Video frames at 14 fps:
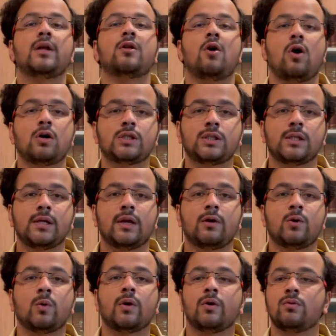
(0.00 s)
the auctioneer,
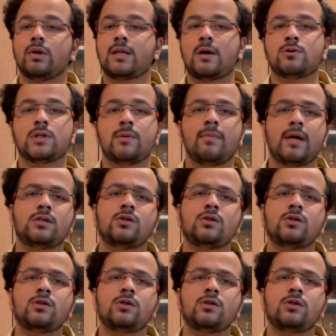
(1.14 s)
to give the 1,000 bats?